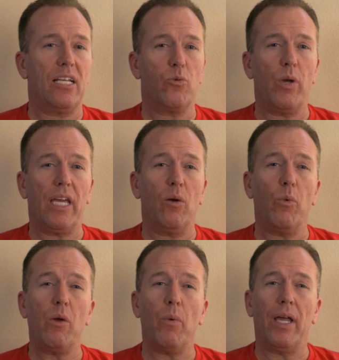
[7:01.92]
next weekend
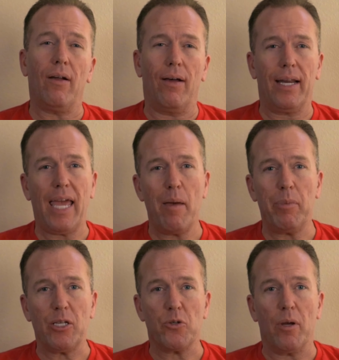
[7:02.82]
we went on a
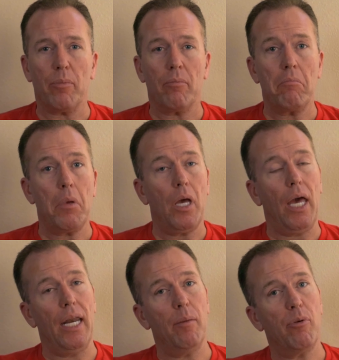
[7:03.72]
camping trip
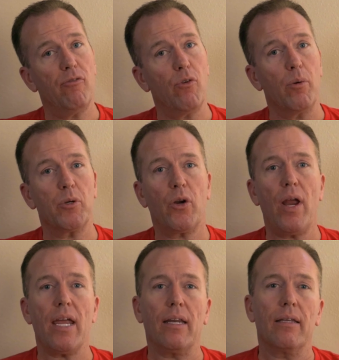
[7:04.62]
and it performed
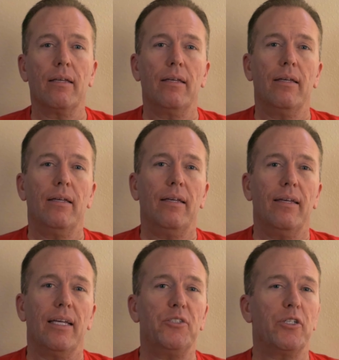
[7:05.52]
great
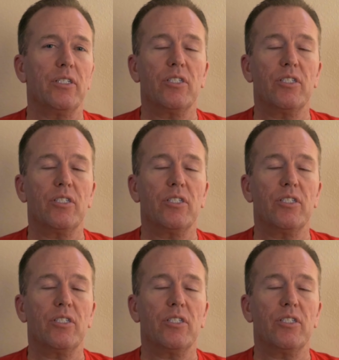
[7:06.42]
as you can